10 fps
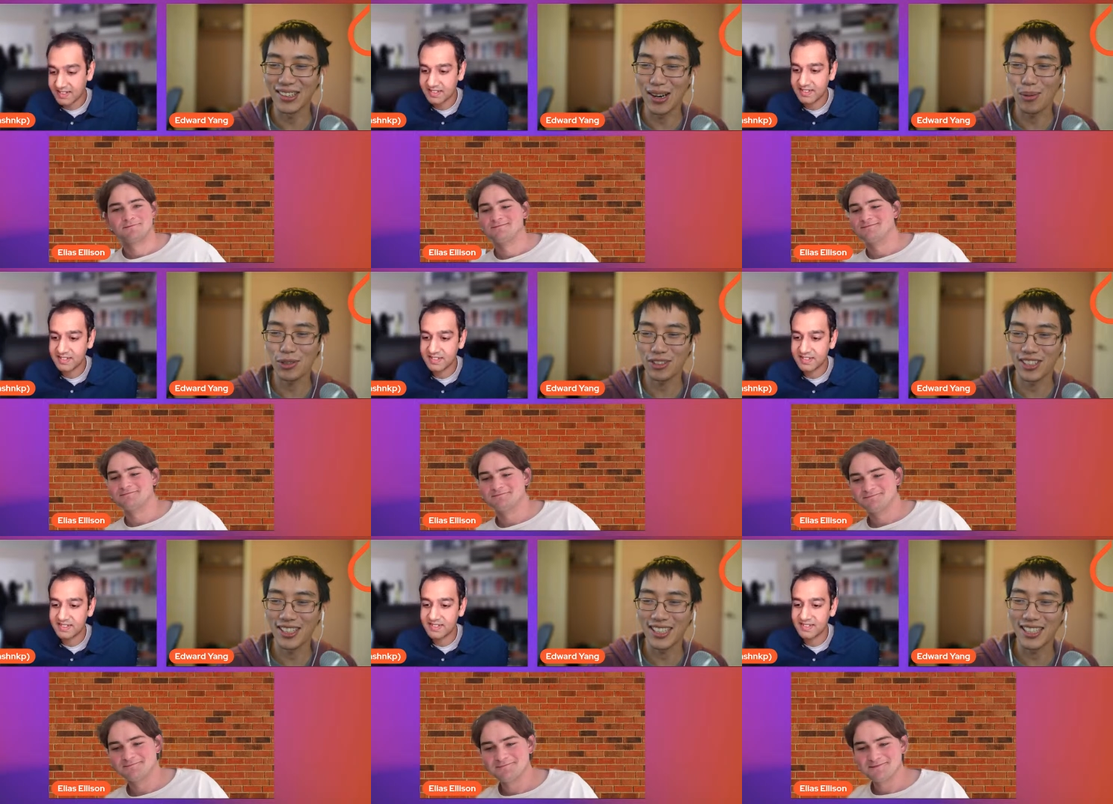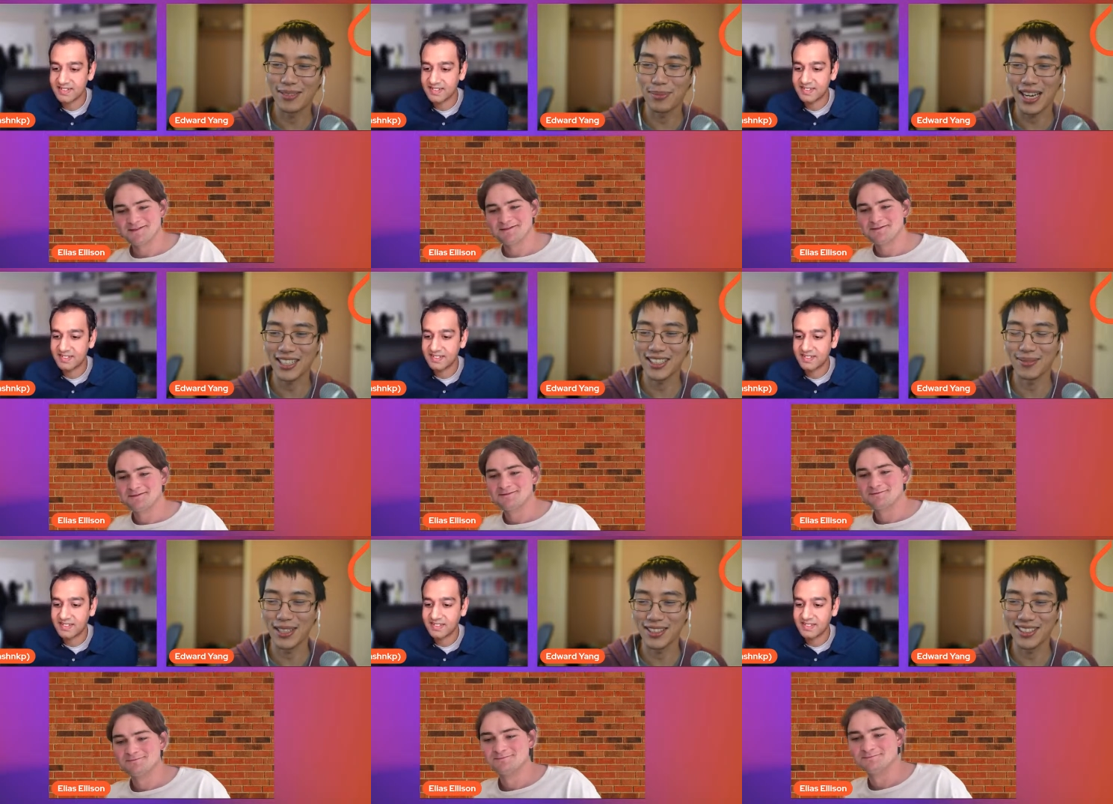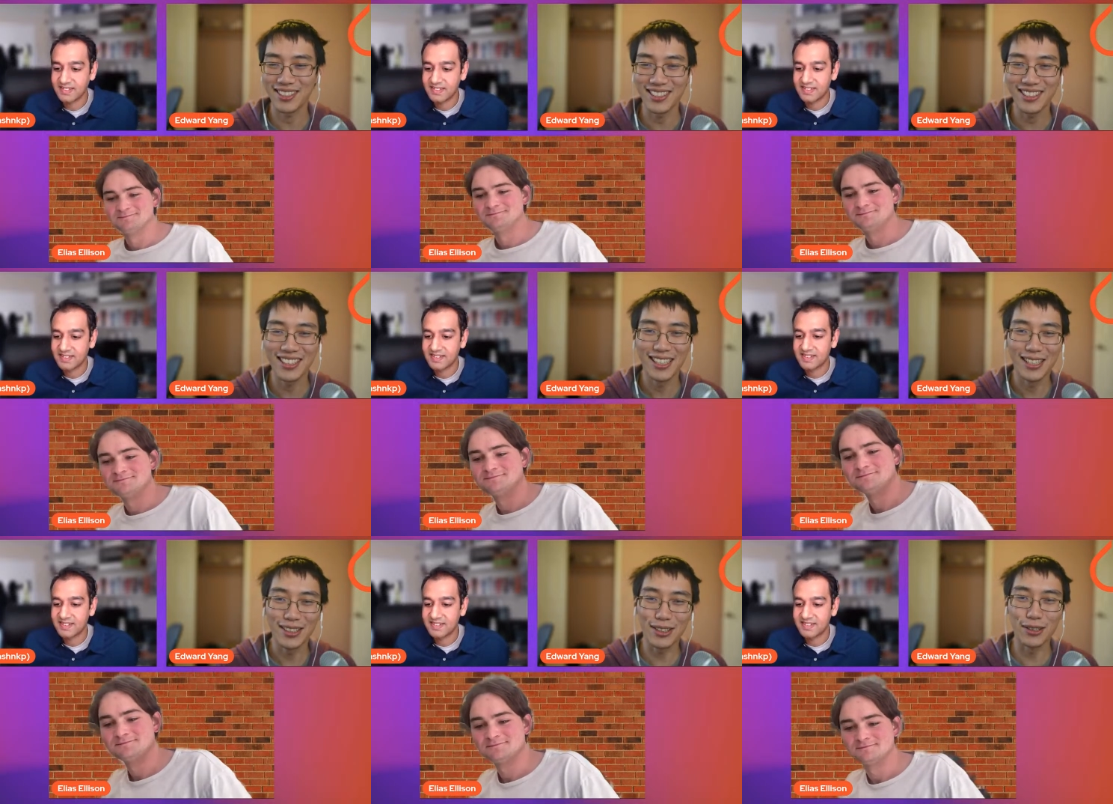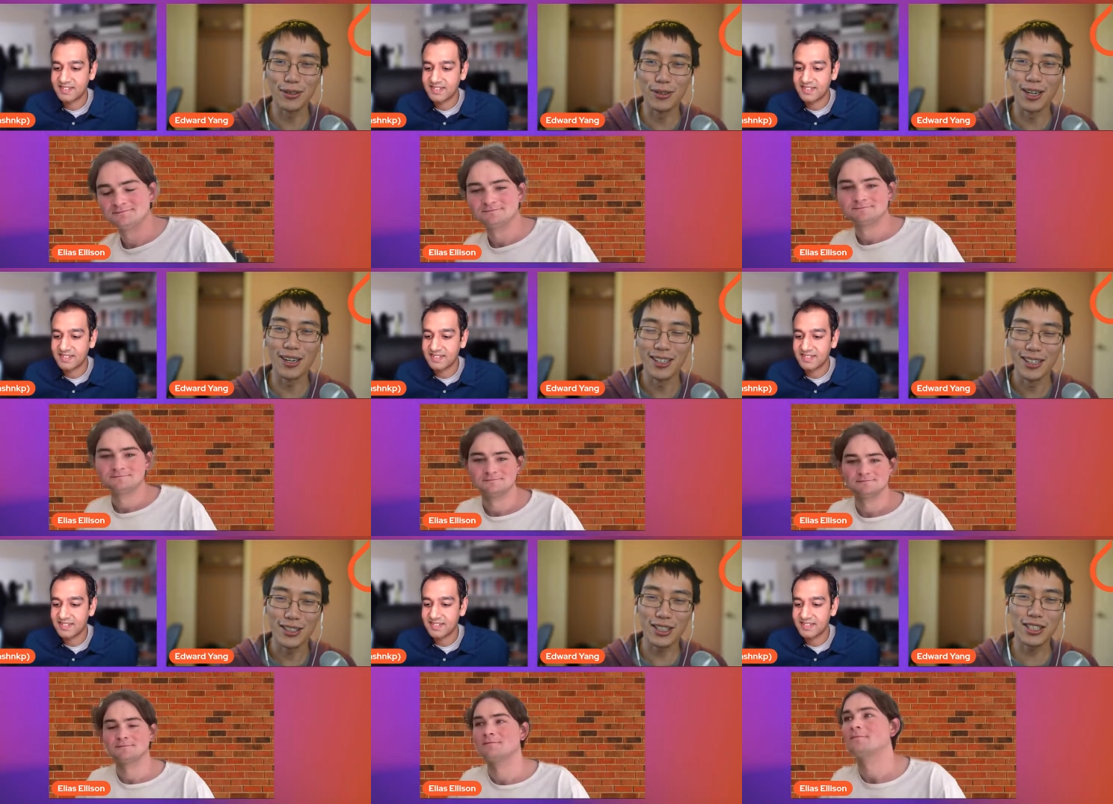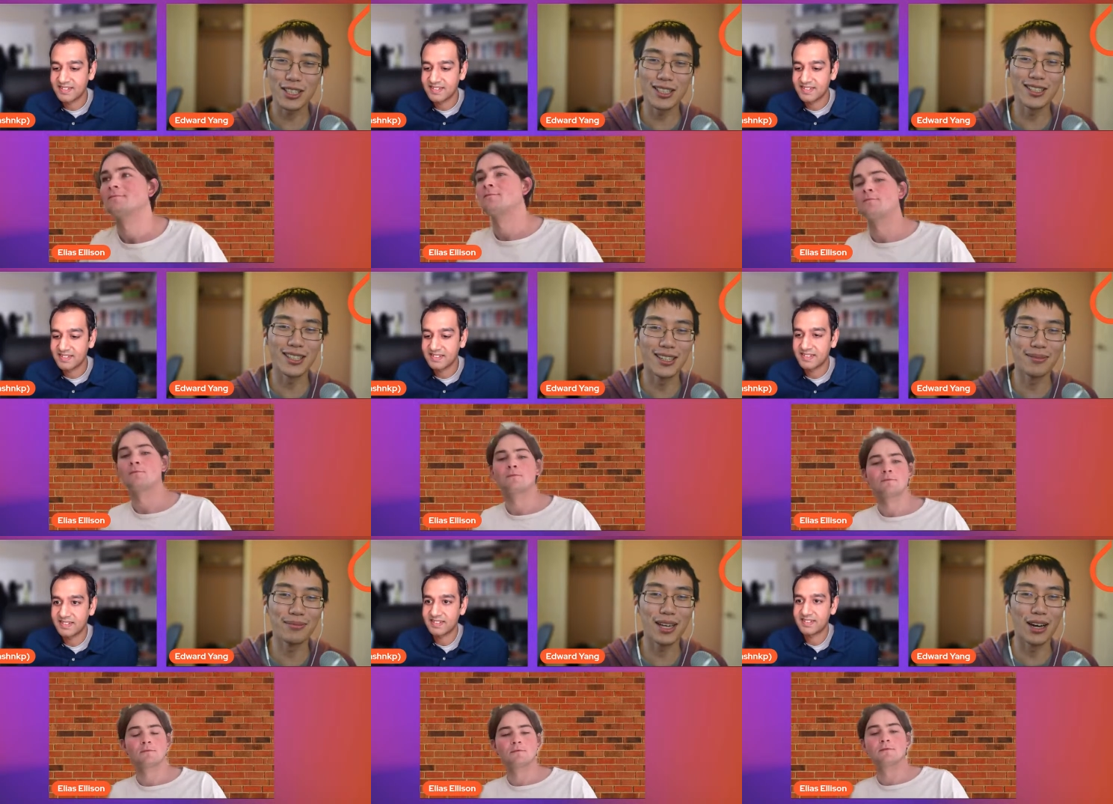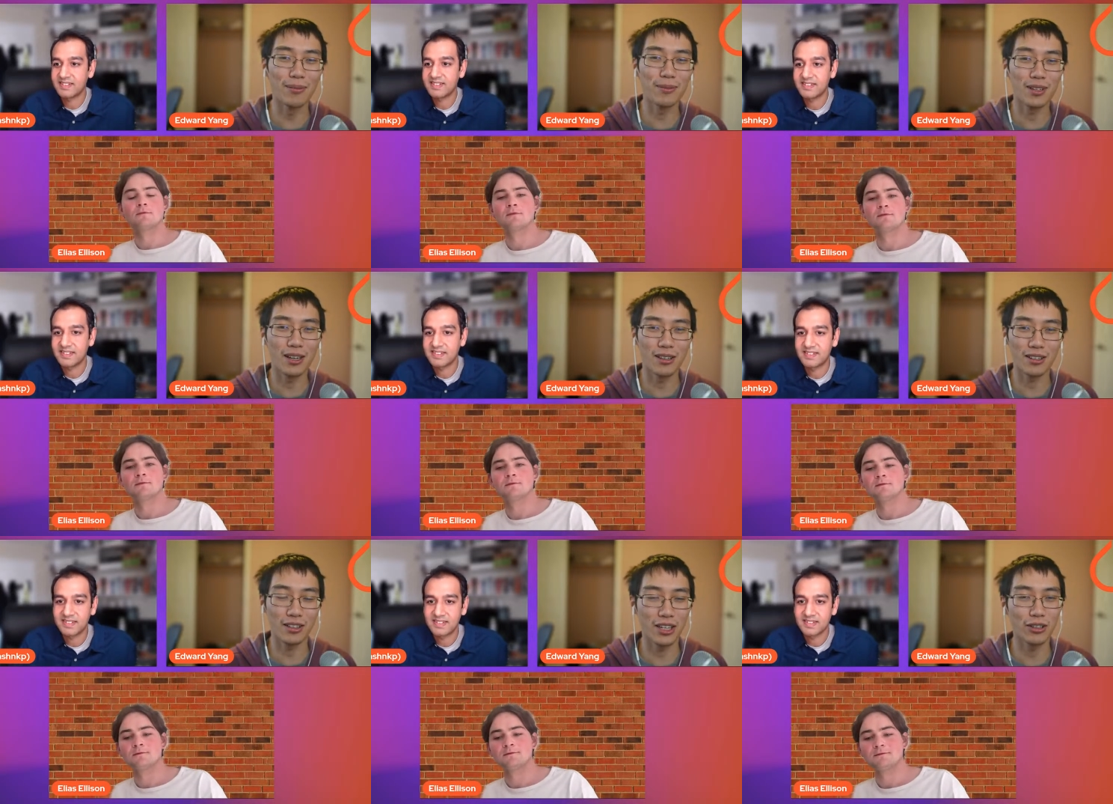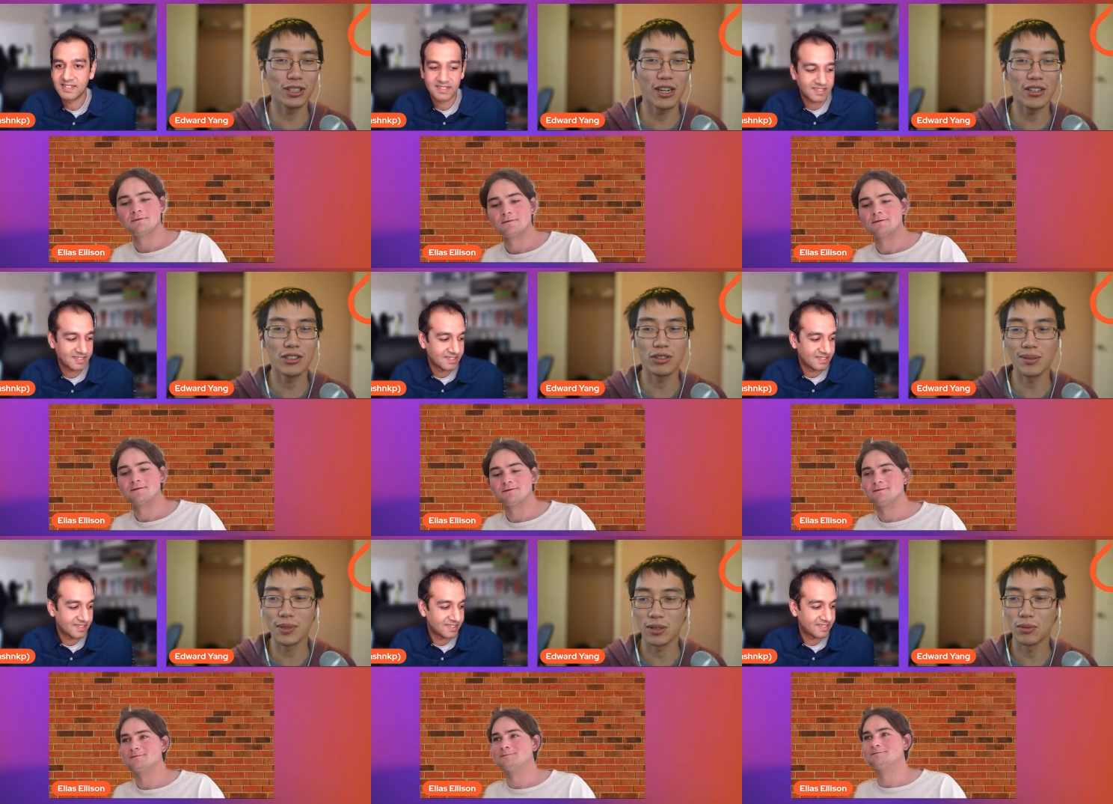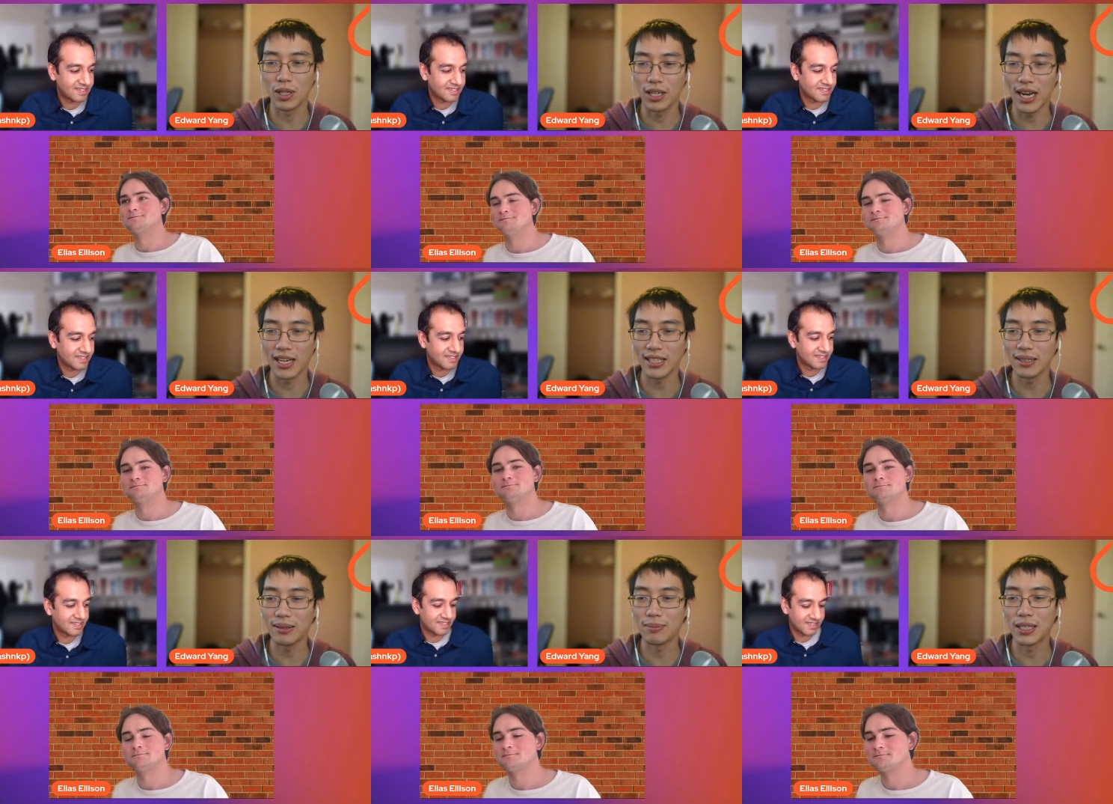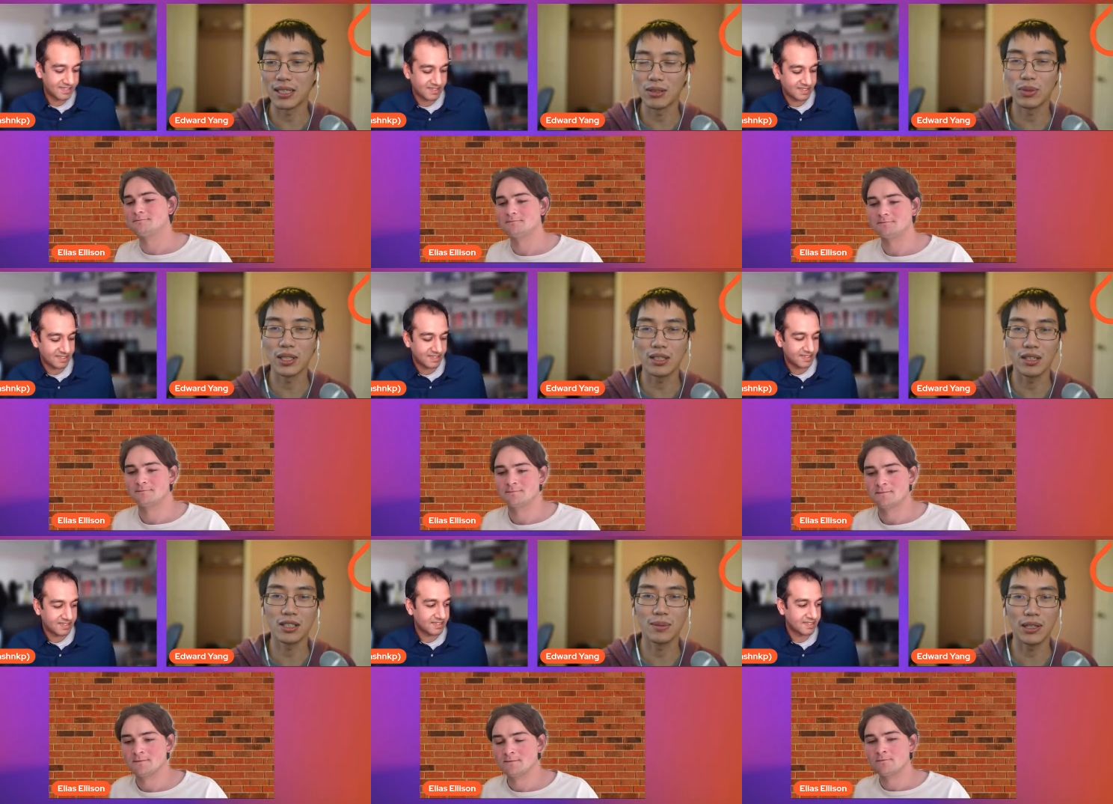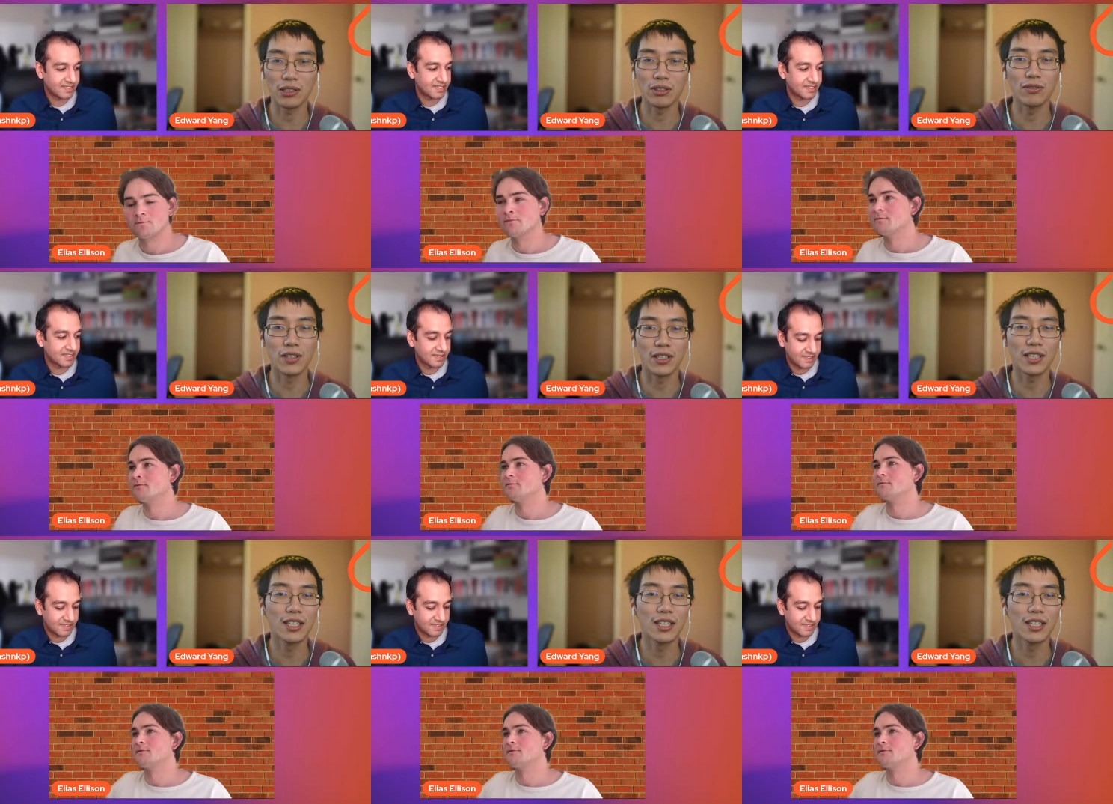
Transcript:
Speaker 1: arbitrary leading batch mm-hmm. dimensions? So, uh, just to um, help uh, the others out on the stream, so what Andy means when he talks about ufunc